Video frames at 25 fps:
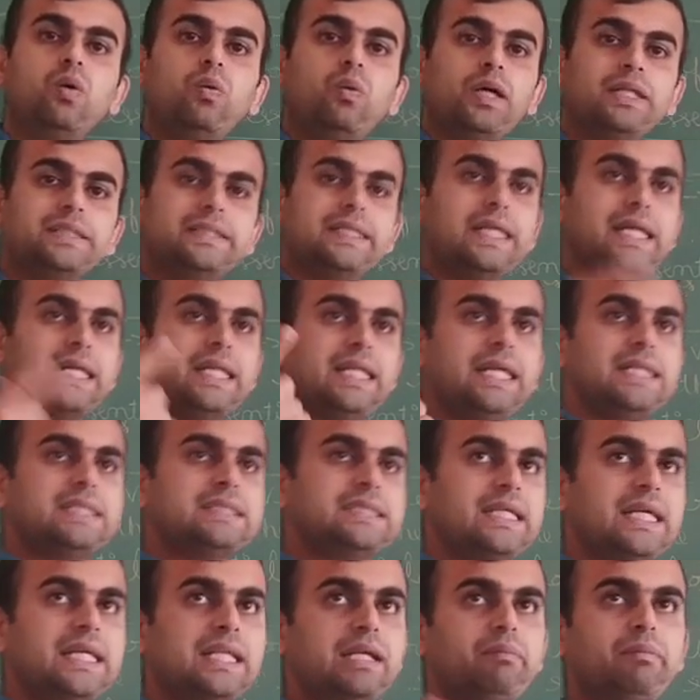Once again, I
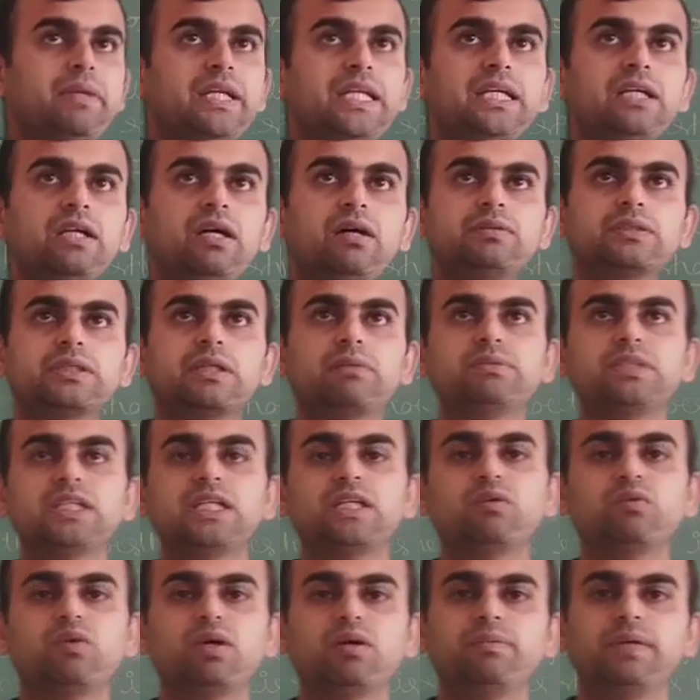say the meaning of
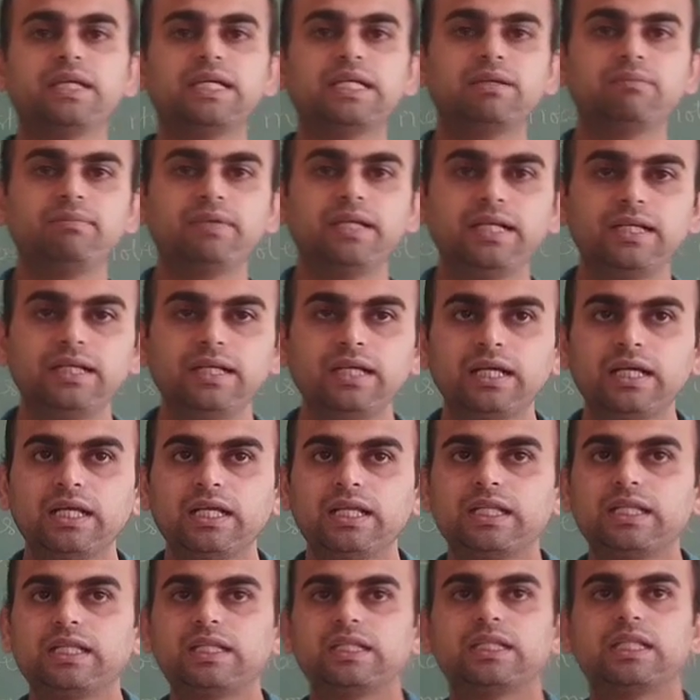subject-verb agreement.
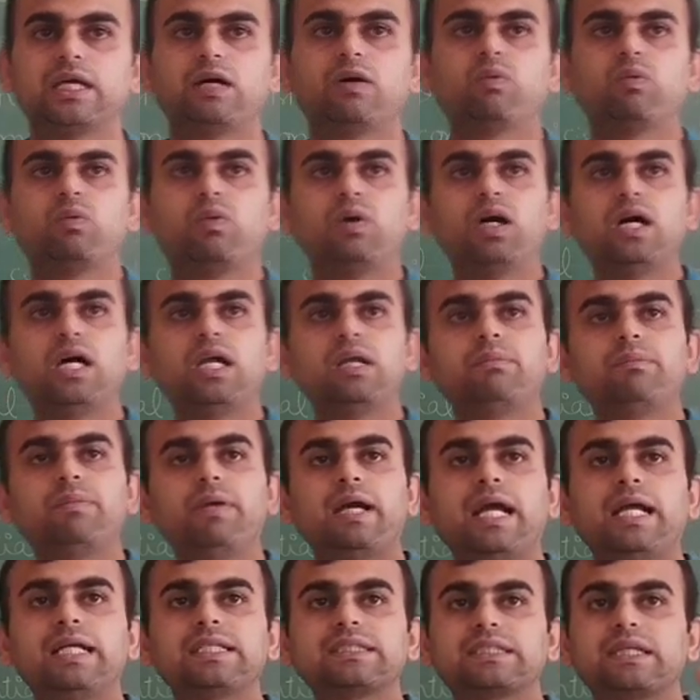The
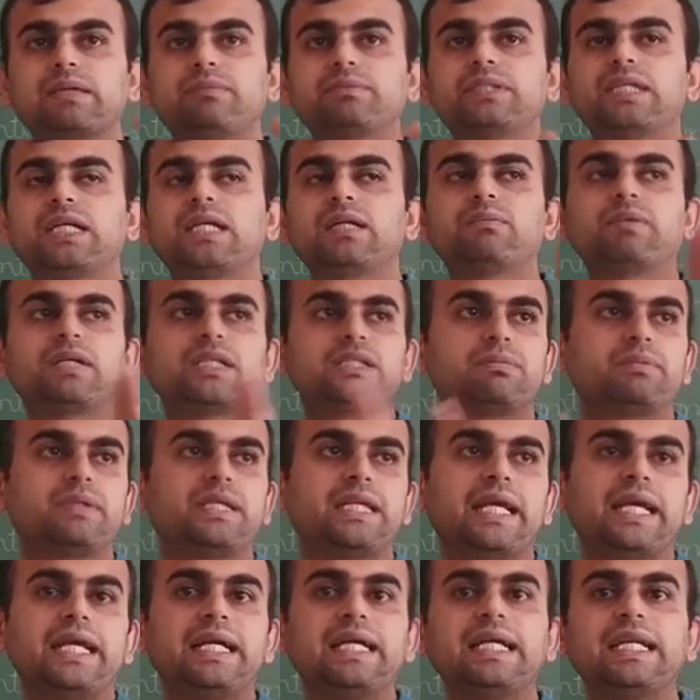verb and subject must
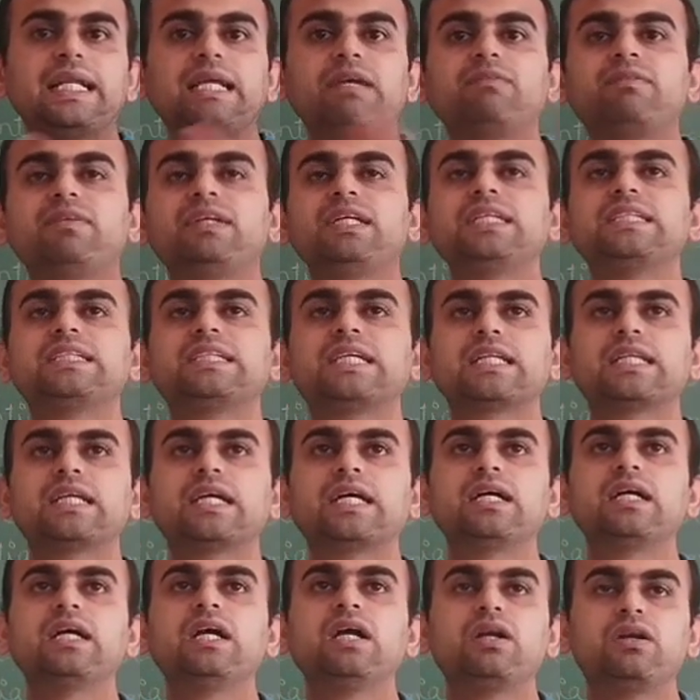be agree with each
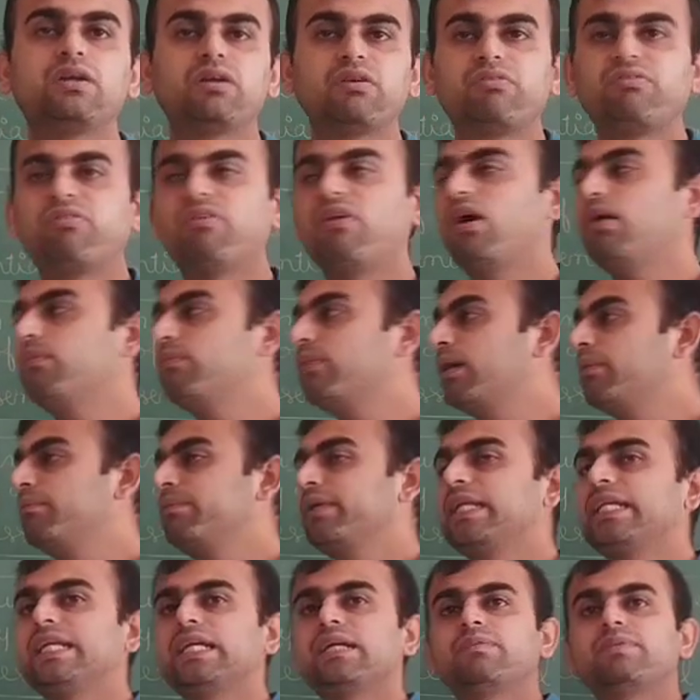other to form a
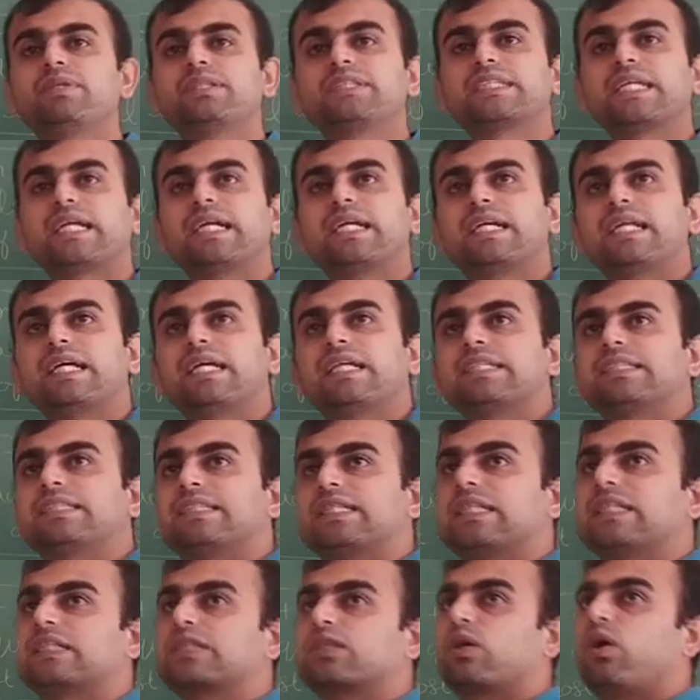meaningful sentence
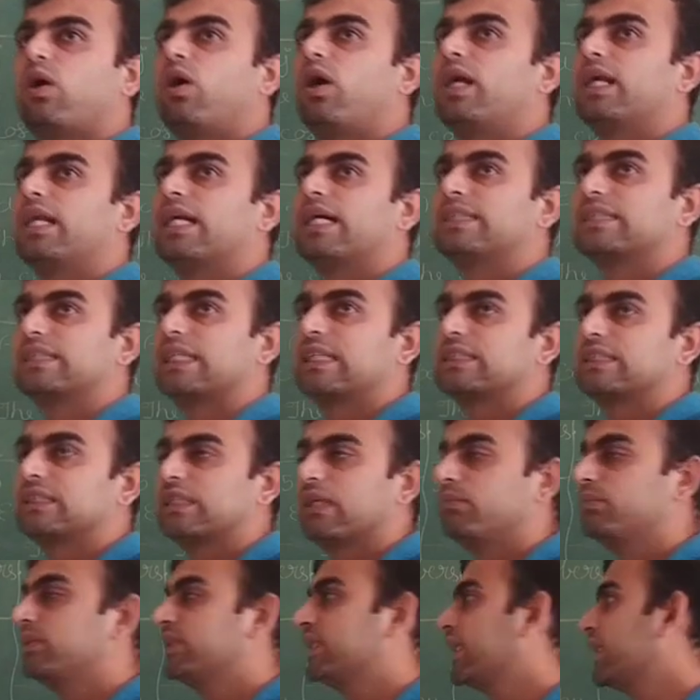is called as a
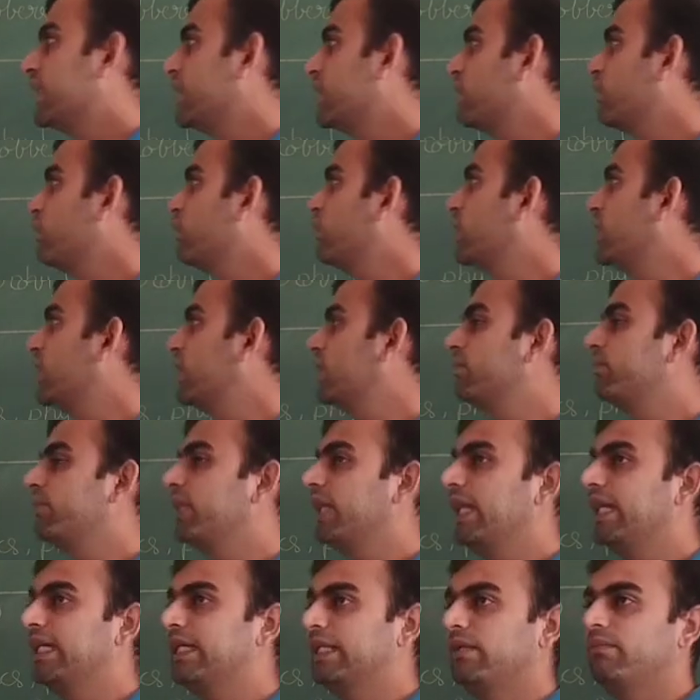subject-verb
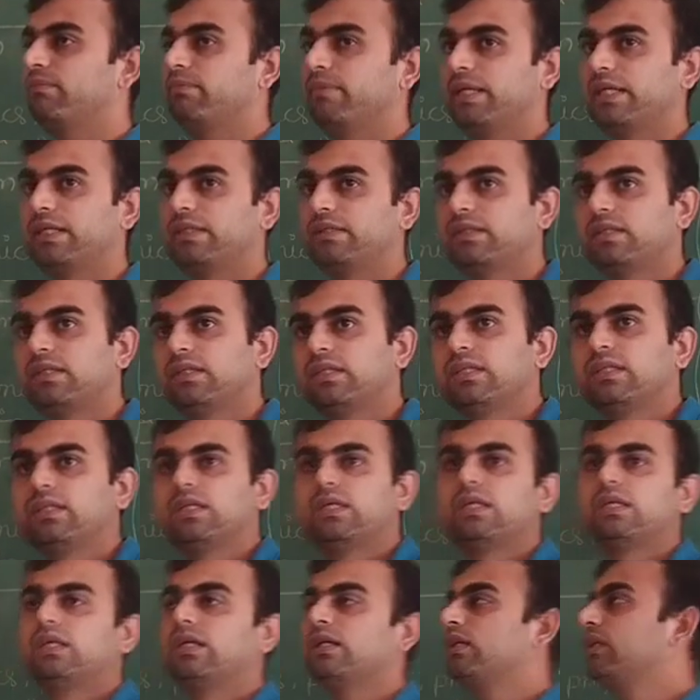
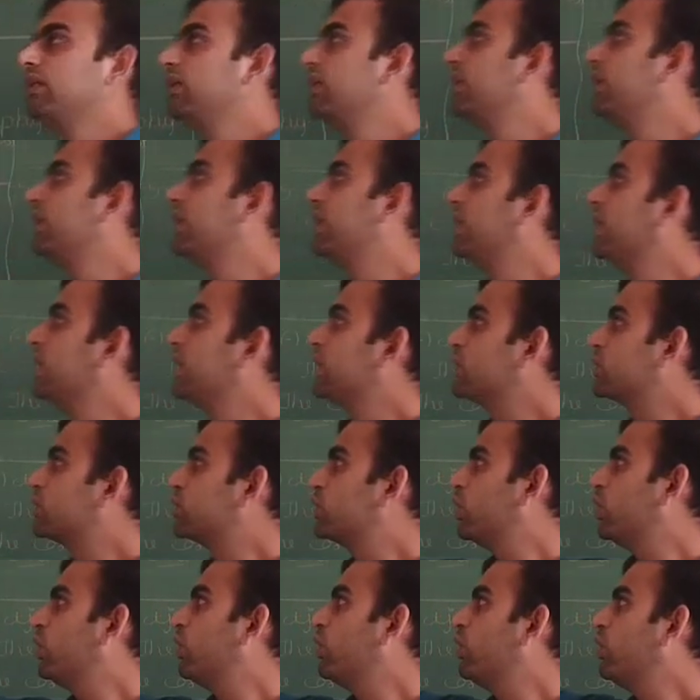agreement.
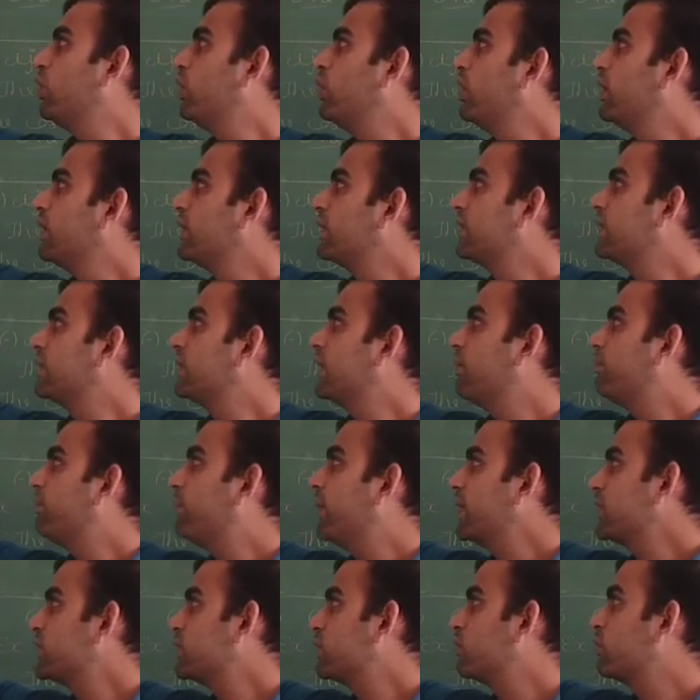So, the
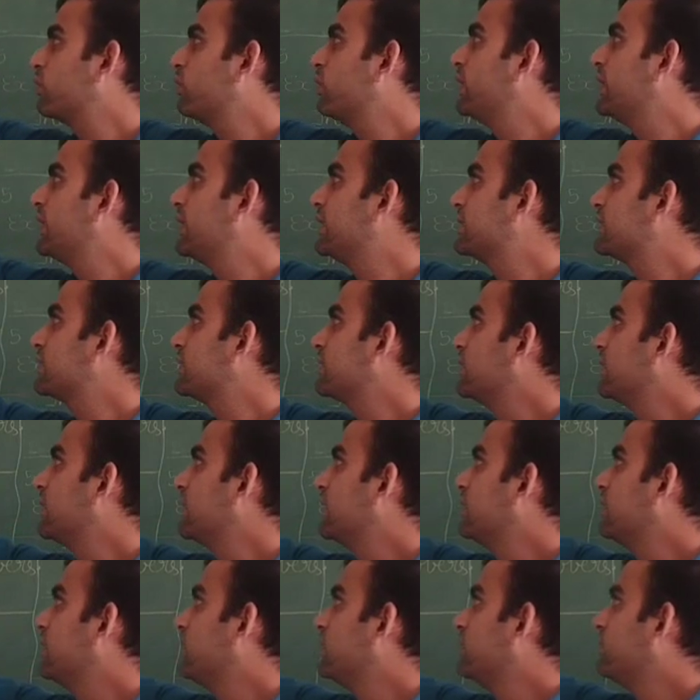first rule is
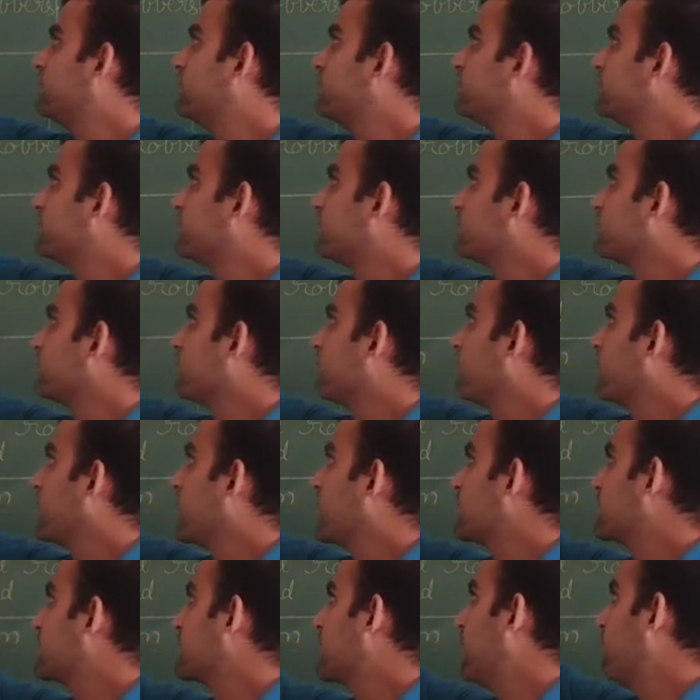
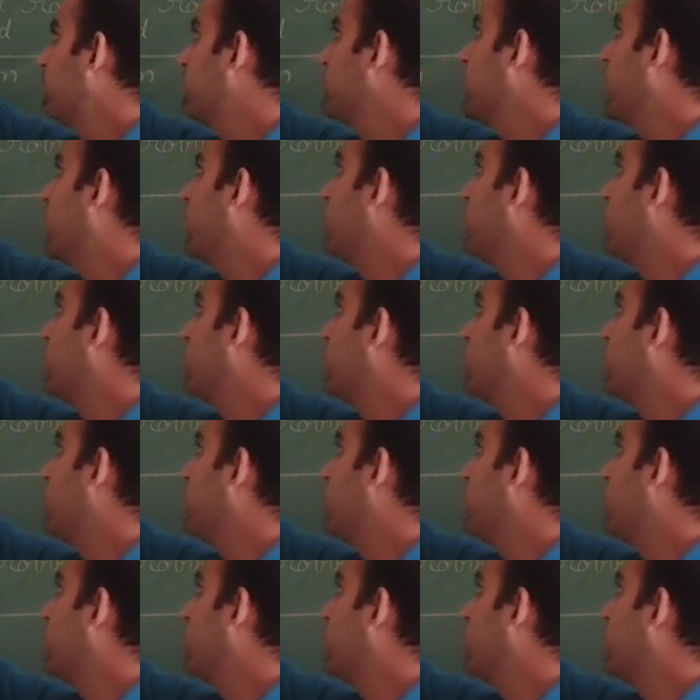some